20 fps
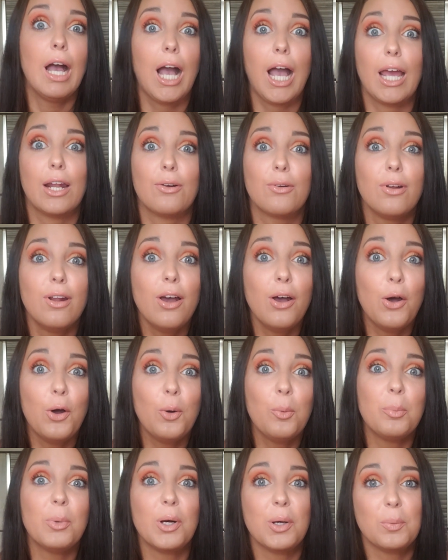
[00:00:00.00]
I don't
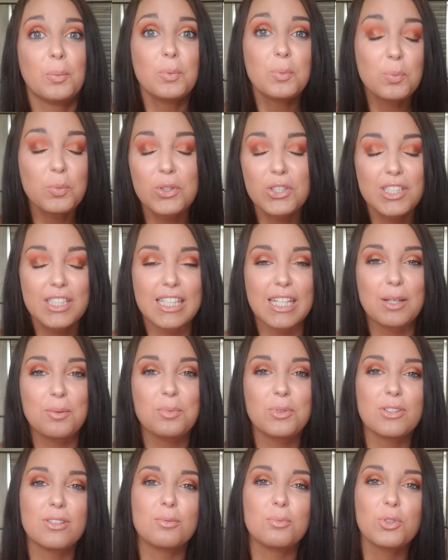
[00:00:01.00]
know, but we'll see.
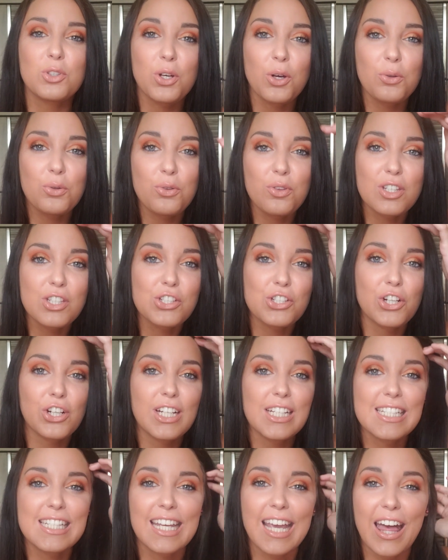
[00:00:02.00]
We'll go through this
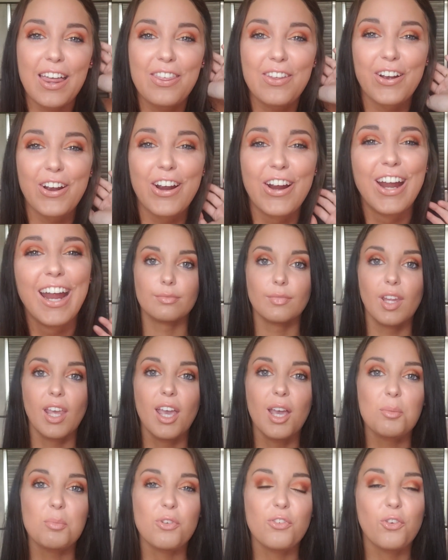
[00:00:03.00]
journey together.
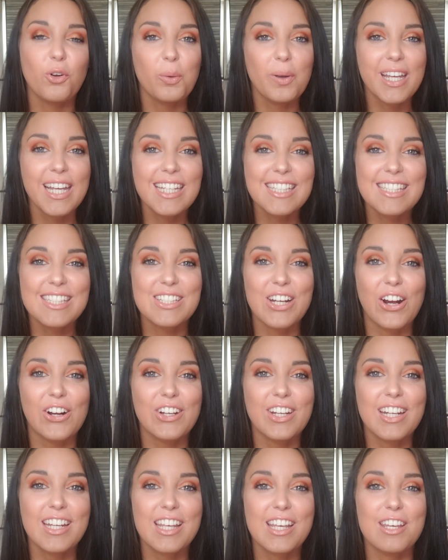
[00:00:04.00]
Before we get
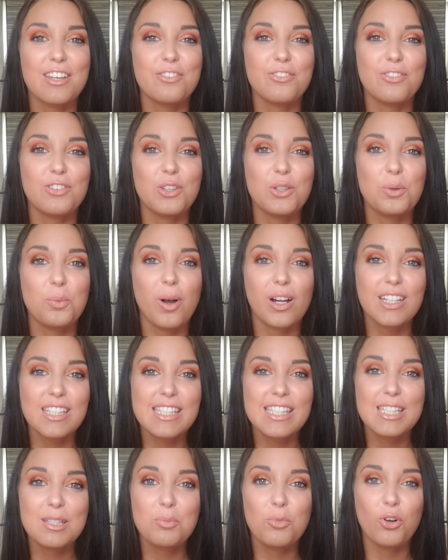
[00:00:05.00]
started, if you want
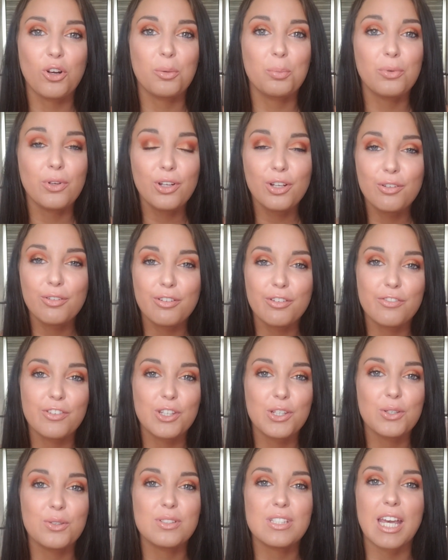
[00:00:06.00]
to see more beauty
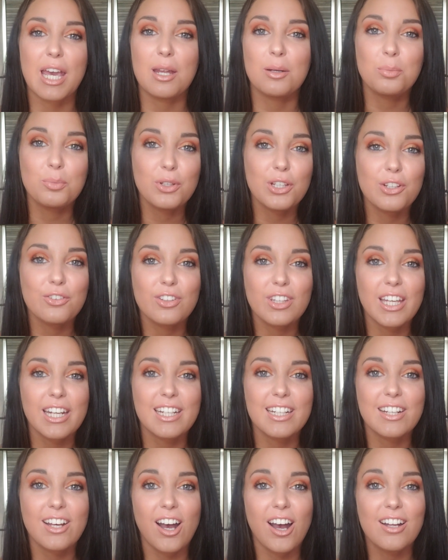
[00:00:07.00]
reviews and beauty
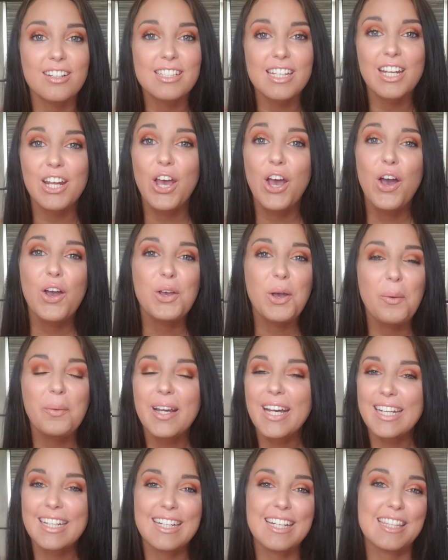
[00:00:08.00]
related content, go
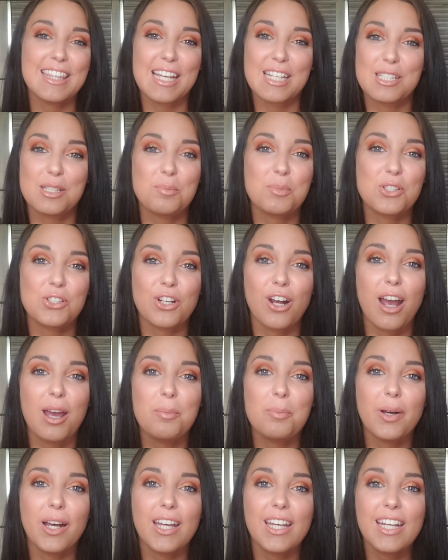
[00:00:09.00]
ahead and hit that
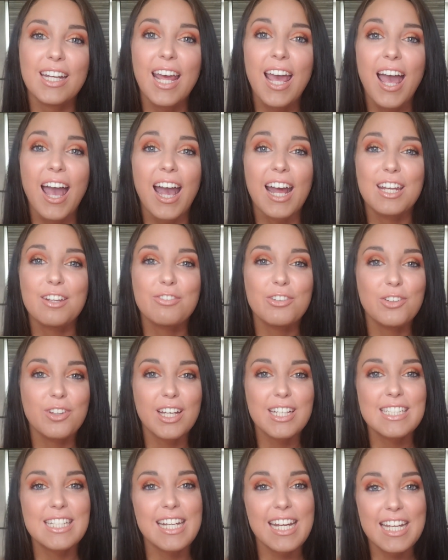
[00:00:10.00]
subscribe button. And if you
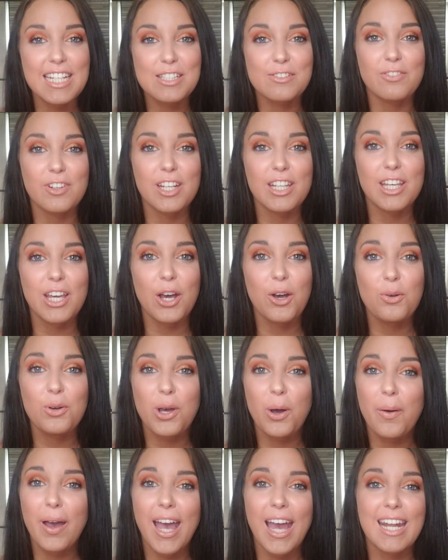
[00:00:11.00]
like today's video,
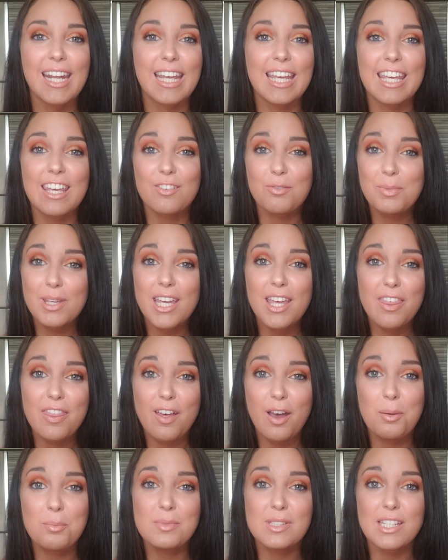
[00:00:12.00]
go ahead and give me a
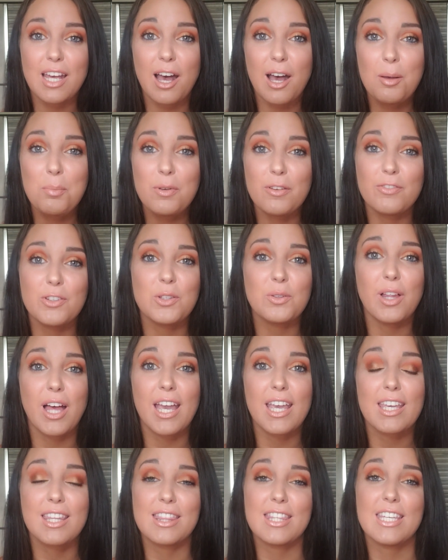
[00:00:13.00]
thumbs up if you
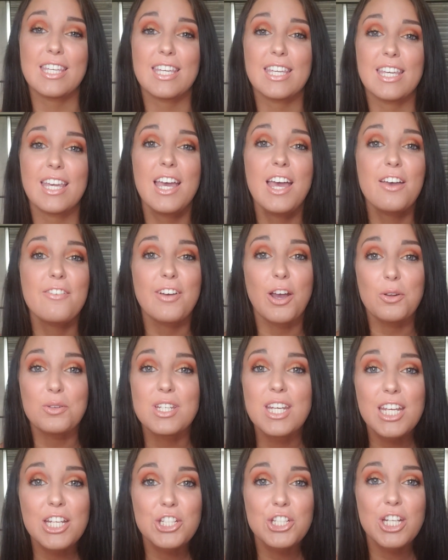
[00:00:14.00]
like the
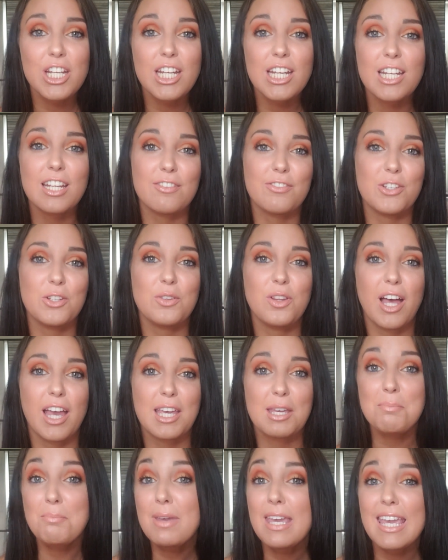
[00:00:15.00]
foundation, if you
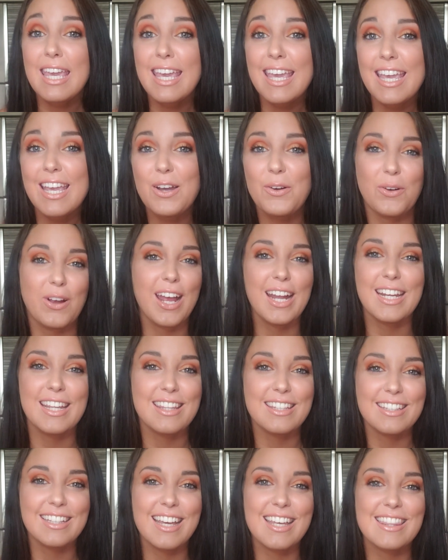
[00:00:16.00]
like me, or
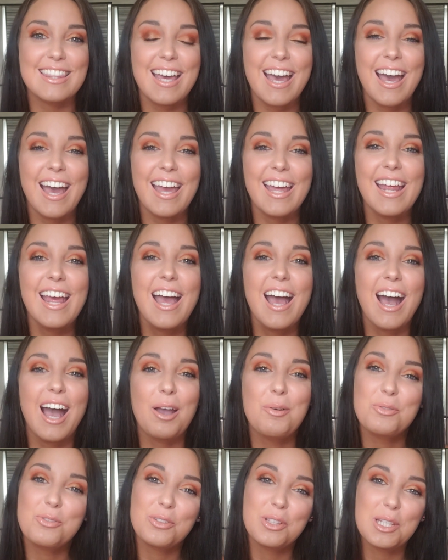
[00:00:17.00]
anything like that.
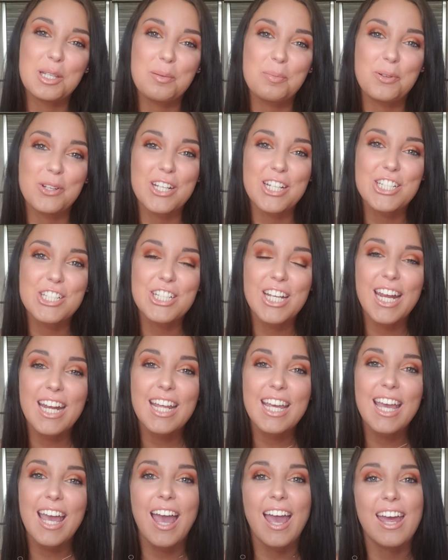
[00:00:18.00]
I would really appreciate
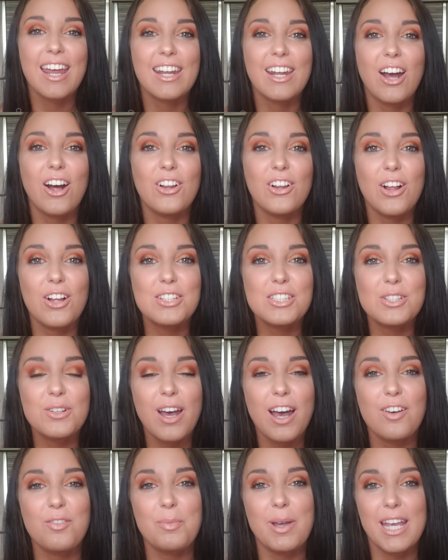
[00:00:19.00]
it. And I'll also
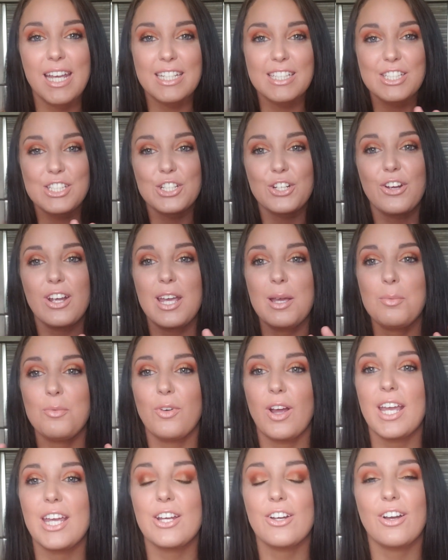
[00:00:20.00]
have my Instagram
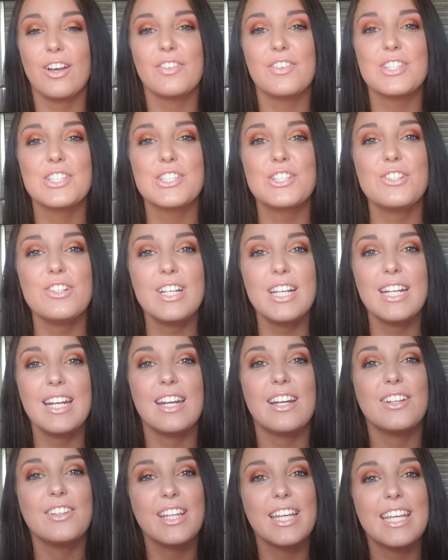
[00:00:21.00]
right here on the screen,
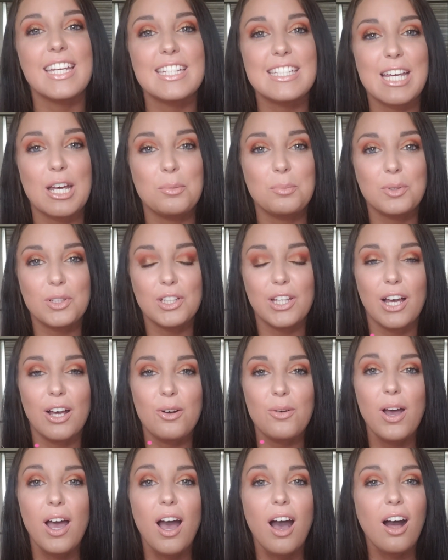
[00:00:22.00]
and I'll link it down
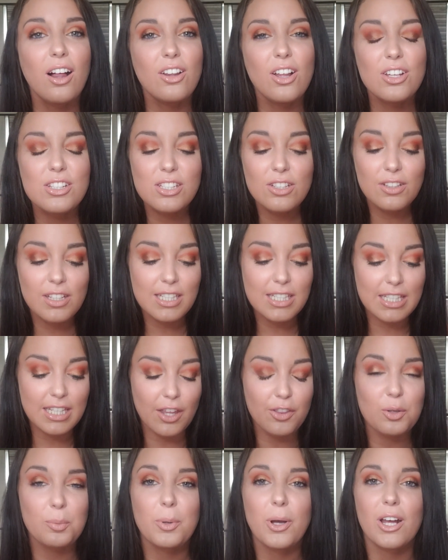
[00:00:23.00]
below. I'll also list the
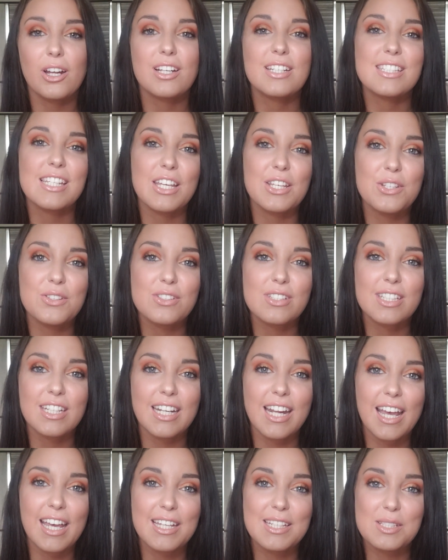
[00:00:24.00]
other products I used
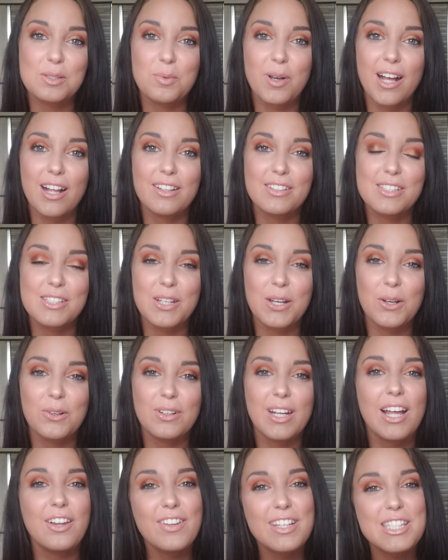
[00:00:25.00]
today as well. So
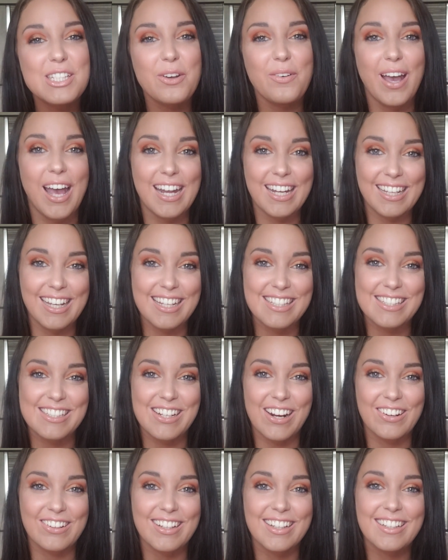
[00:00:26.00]
now let's go ahead and get
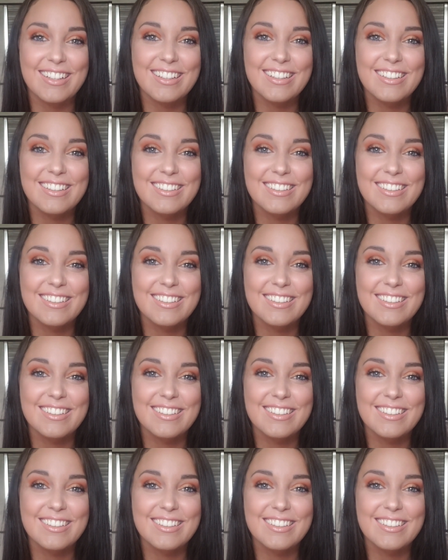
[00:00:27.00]
started.